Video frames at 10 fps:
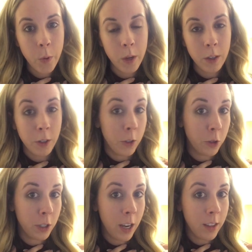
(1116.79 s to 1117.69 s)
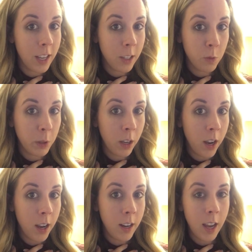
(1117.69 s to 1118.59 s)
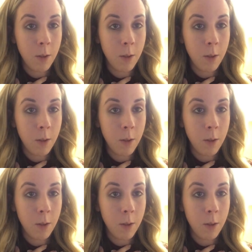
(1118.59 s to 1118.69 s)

We are usually on the Esplanade,